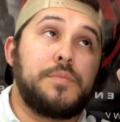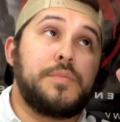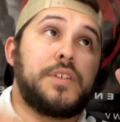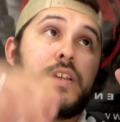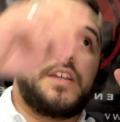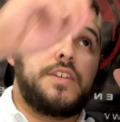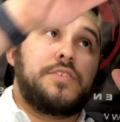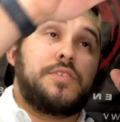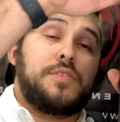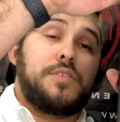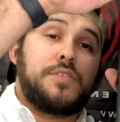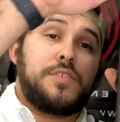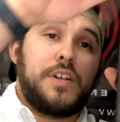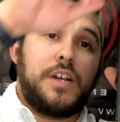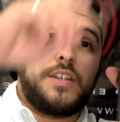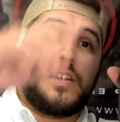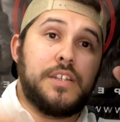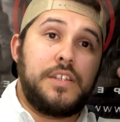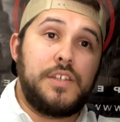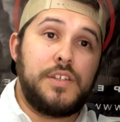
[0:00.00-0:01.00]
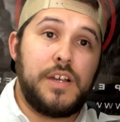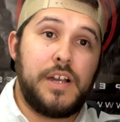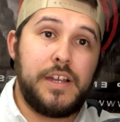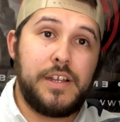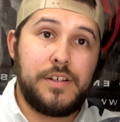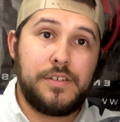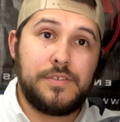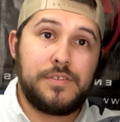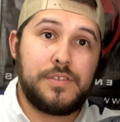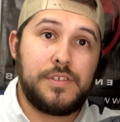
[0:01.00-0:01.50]
in case you decide to need
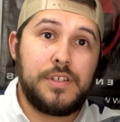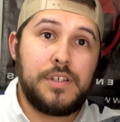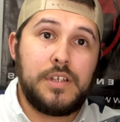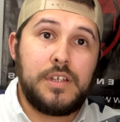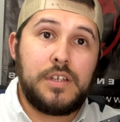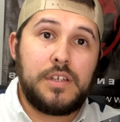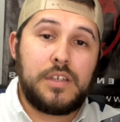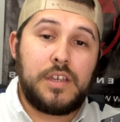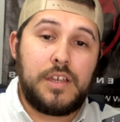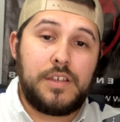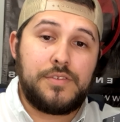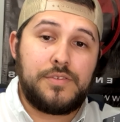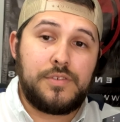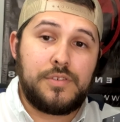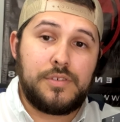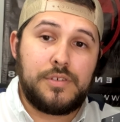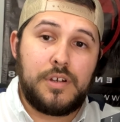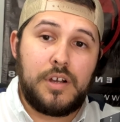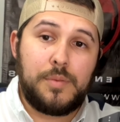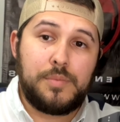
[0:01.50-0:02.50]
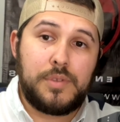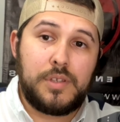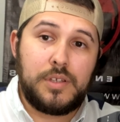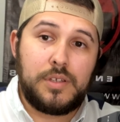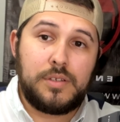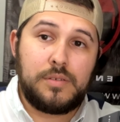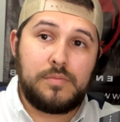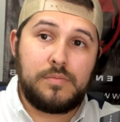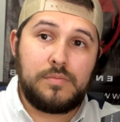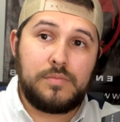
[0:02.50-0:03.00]
irons, in case your optic
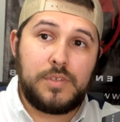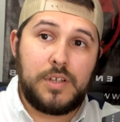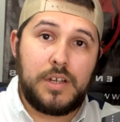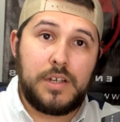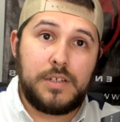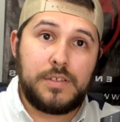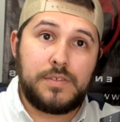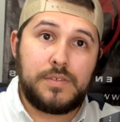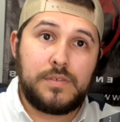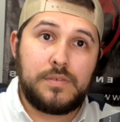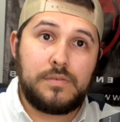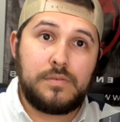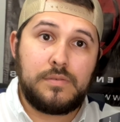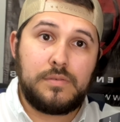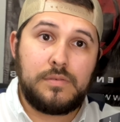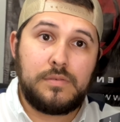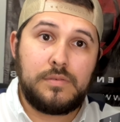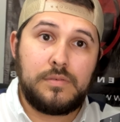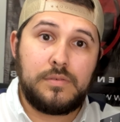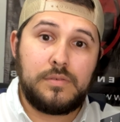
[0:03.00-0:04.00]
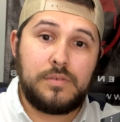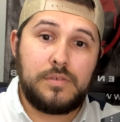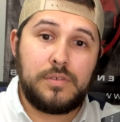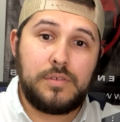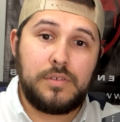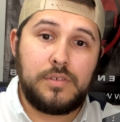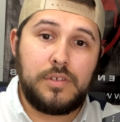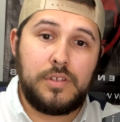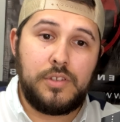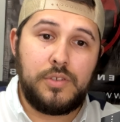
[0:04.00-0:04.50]
dies
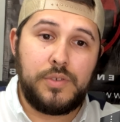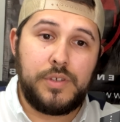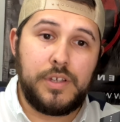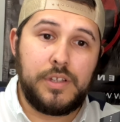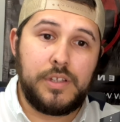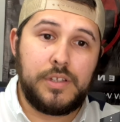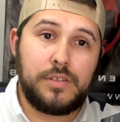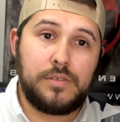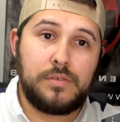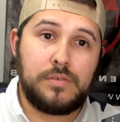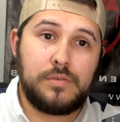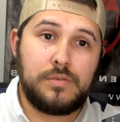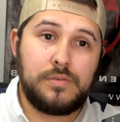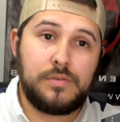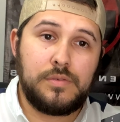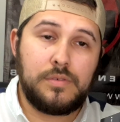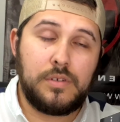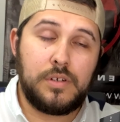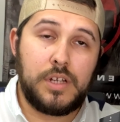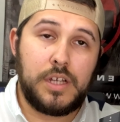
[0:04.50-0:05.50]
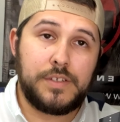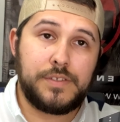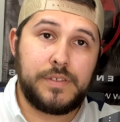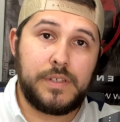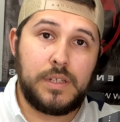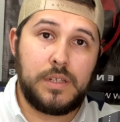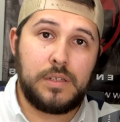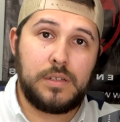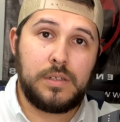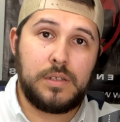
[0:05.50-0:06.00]
and you kill it on
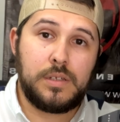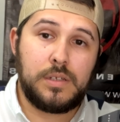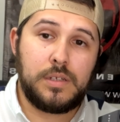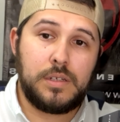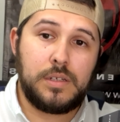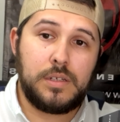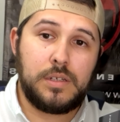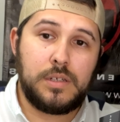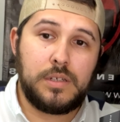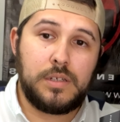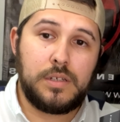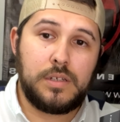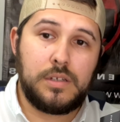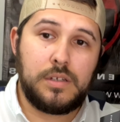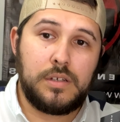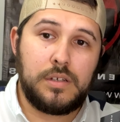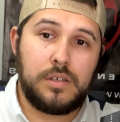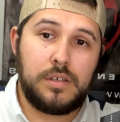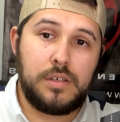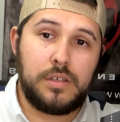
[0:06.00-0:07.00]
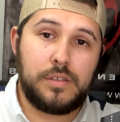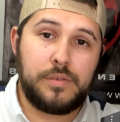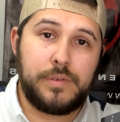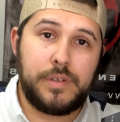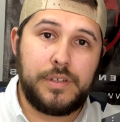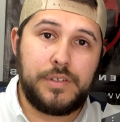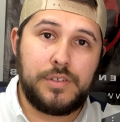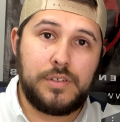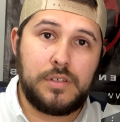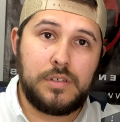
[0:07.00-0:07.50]
accident at the
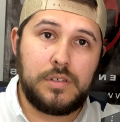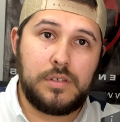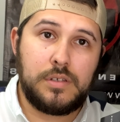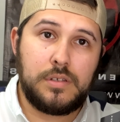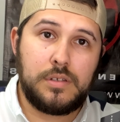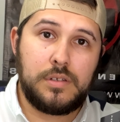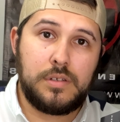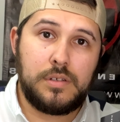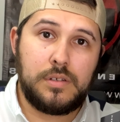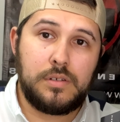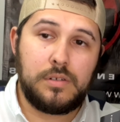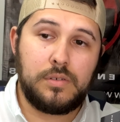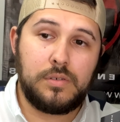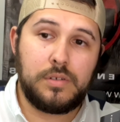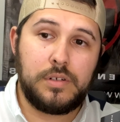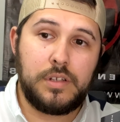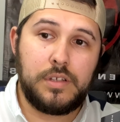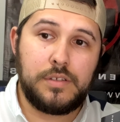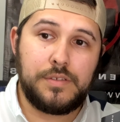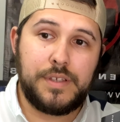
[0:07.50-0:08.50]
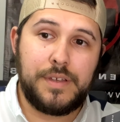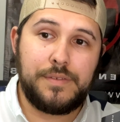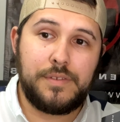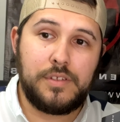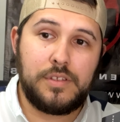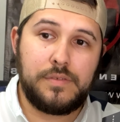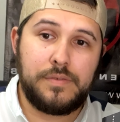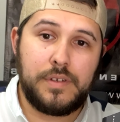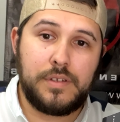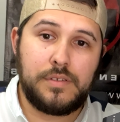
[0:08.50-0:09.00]
range or in a safety
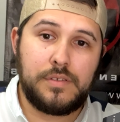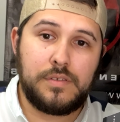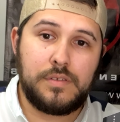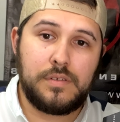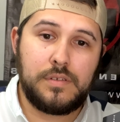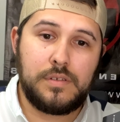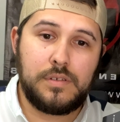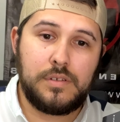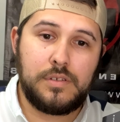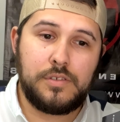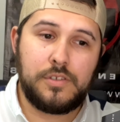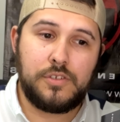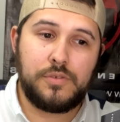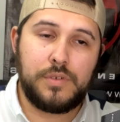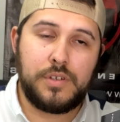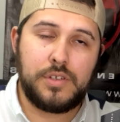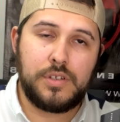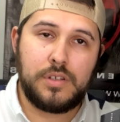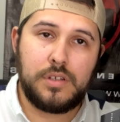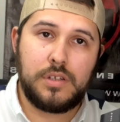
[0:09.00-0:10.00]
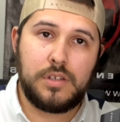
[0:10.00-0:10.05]
defense situation.